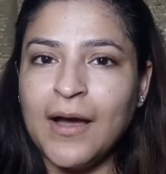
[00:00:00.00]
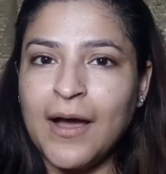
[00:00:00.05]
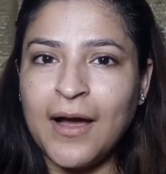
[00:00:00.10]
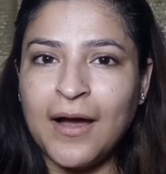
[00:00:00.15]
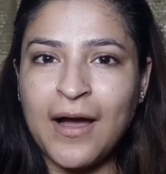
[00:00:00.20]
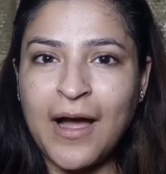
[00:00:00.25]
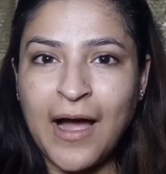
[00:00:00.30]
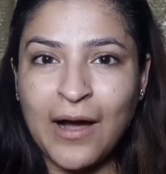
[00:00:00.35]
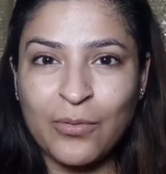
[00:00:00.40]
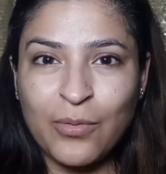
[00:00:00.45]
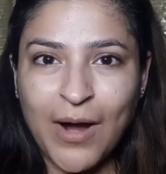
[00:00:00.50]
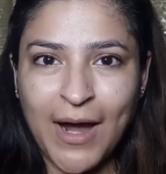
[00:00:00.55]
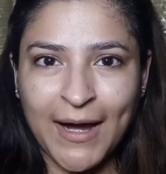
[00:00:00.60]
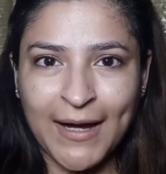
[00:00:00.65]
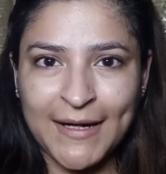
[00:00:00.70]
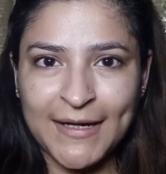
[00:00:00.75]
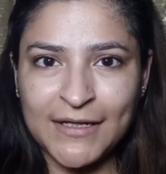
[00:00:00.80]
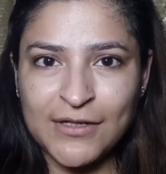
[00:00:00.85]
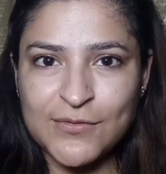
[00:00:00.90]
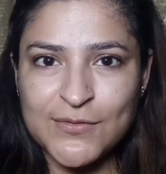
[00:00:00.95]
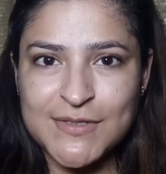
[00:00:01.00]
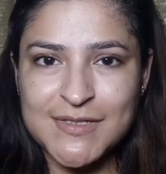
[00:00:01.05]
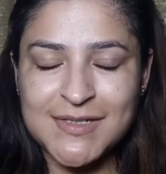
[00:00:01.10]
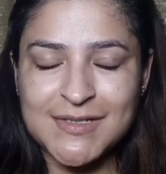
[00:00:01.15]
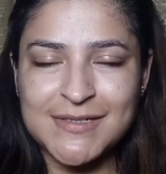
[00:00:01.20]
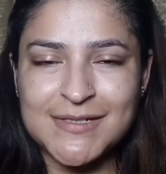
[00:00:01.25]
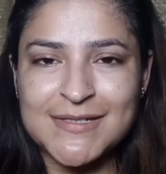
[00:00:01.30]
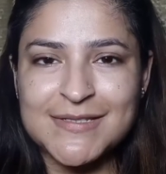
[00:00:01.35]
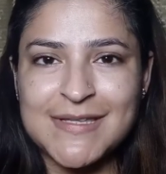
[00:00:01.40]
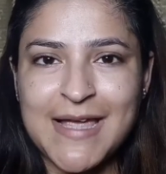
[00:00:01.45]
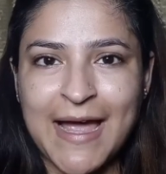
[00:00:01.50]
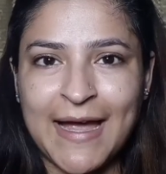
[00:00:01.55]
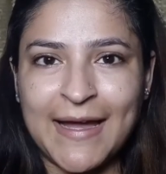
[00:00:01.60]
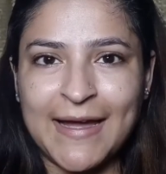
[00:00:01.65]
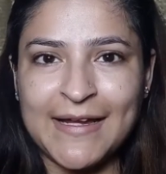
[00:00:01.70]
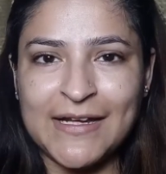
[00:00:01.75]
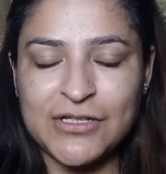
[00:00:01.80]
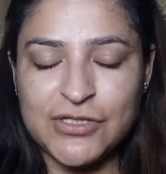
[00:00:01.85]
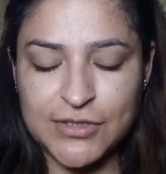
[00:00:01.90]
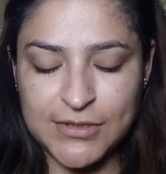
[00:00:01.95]
How I use it is,
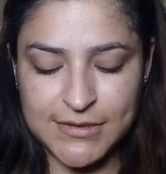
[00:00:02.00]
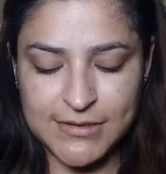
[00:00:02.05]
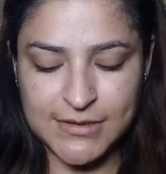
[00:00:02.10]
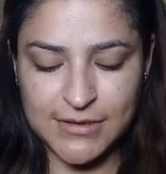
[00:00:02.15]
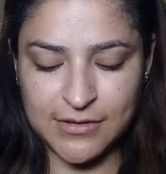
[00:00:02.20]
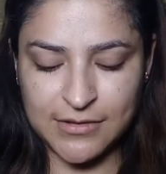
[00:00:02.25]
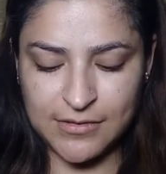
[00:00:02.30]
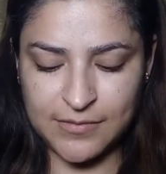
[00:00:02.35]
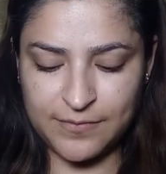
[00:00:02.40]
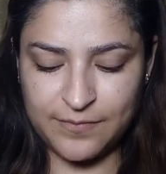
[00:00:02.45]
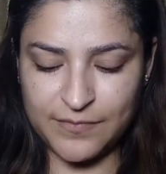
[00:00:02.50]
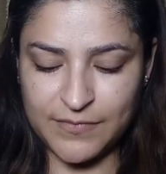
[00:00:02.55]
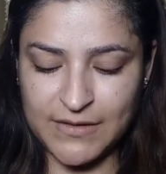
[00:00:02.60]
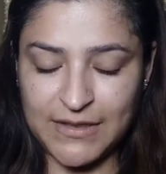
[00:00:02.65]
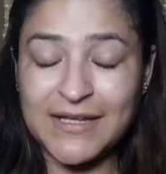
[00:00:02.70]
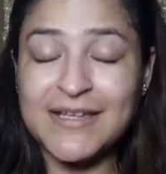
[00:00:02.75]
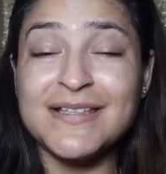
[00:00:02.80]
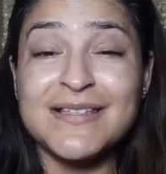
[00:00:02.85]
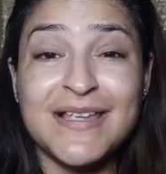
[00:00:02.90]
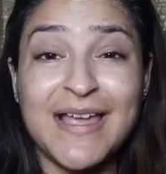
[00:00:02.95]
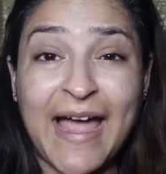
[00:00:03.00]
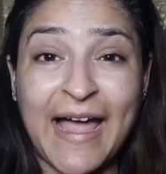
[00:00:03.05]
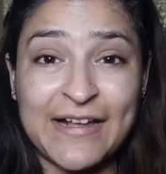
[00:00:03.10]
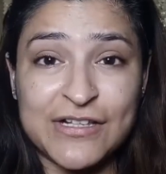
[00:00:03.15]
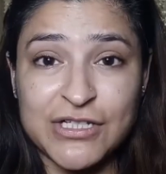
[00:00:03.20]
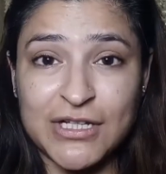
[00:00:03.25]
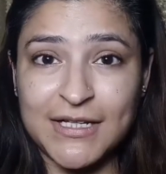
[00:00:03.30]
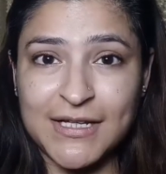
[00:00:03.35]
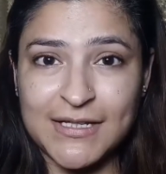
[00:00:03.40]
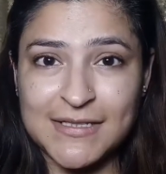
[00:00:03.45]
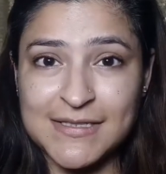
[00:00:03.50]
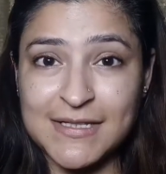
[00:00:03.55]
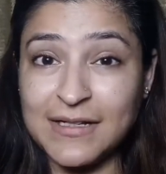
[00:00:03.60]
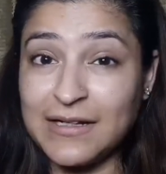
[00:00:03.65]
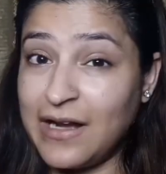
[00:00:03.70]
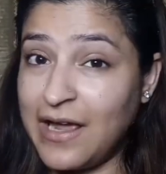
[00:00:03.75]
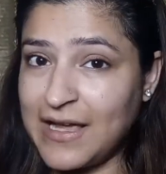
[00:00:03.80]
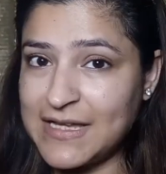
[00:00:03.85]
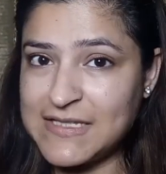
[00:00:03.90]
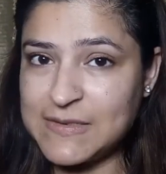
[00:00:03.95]
I just it's a
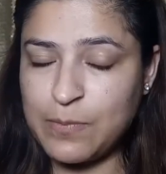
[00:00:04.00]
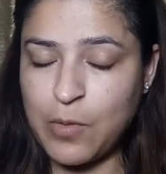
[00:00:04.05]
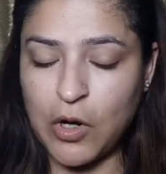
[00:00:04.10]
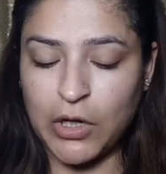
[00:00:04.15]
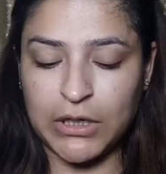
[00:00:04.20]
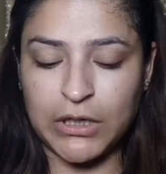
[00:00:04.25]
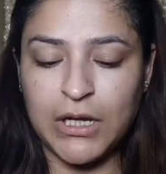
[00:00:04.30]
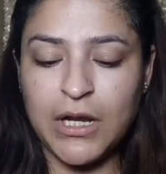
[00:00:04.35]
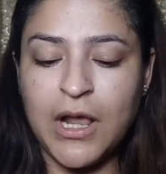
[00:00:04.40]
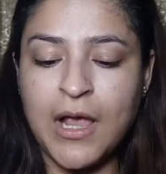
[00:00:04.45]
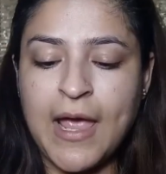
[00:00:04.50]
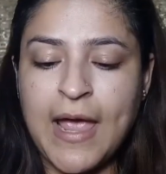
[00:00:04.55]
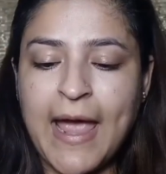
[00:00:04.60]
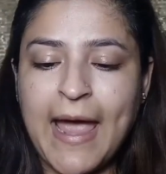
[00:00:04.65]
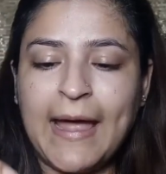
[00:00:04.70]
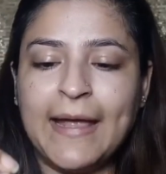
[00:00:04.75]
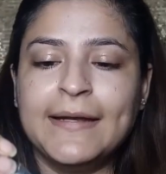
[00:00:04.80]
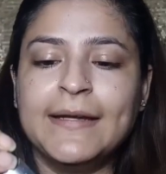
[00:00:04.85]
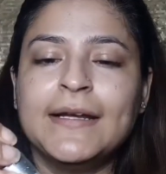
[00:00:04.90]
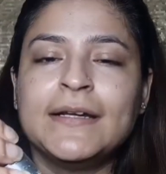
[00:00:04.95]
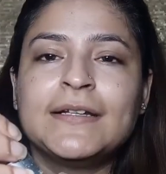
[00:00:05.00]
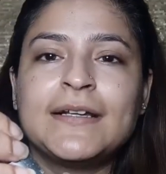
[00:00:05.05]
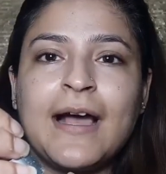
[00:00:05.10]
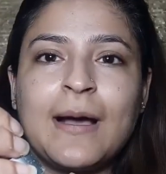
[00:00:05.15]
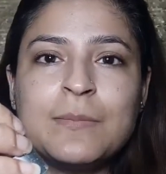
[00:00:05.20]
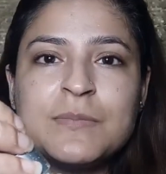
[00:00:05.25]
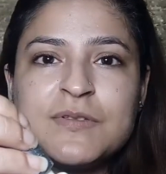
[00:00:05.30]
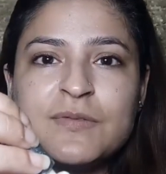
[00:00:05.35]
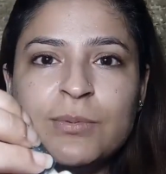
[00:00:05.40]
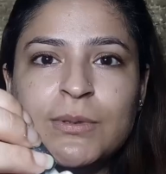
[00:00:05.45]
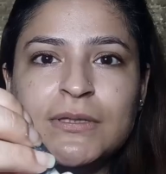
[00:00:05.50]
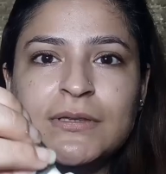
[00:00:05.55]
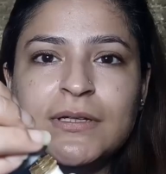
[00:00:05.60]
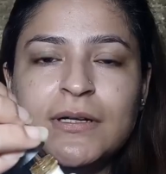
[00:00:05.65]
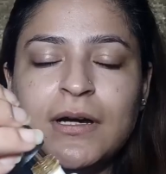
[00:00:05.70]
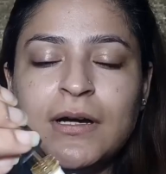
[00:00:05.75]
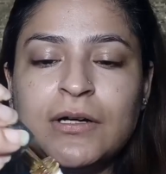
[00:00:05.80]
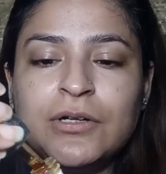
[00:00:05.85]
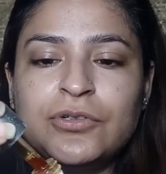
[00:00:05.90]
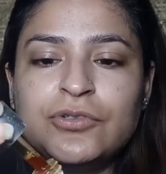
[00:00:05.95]
glass bottle and it comes with
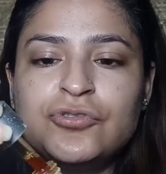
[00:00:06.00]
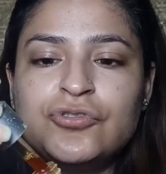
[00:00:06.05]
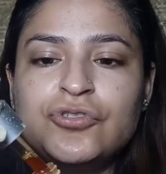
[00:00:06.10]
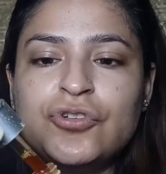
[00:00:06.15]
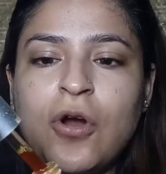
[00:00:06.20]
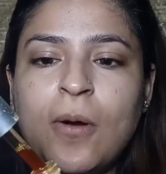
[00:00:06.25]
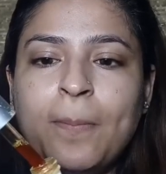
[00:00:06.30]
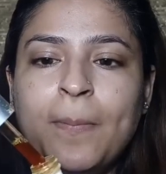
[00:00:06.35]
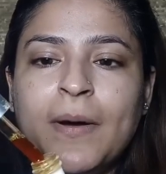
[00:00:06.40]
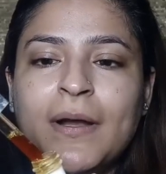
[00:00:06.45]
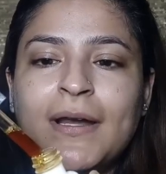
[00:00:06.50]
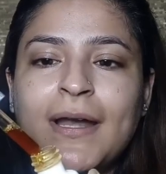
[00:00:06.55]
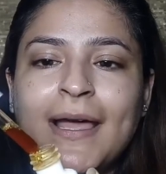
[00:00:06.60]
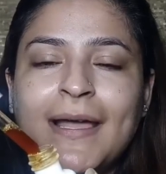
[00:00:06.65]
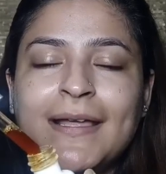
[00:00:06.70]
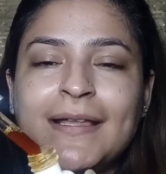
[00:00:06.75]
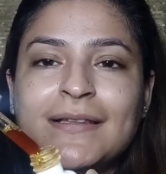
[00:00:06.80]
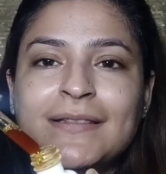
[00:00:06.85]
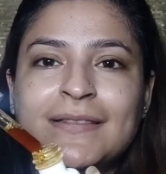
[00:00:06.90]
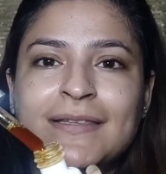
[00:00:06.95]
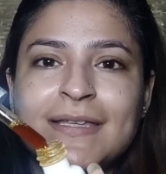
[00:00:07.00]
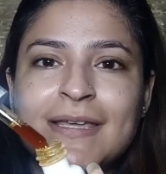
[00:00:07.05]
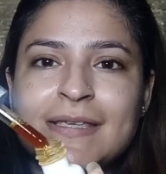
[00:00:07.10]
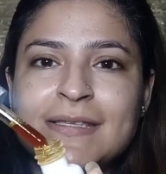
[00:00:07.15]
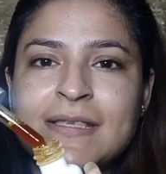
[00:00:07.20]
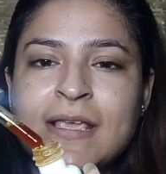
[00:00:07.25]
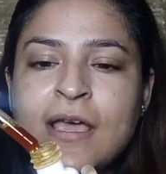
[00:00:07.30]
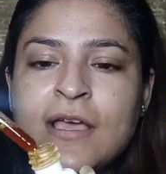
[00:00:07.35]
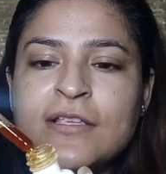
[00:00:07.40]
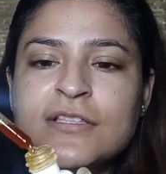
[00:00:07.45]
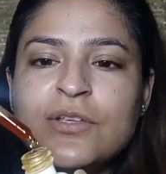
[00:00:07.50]
a dropper like this.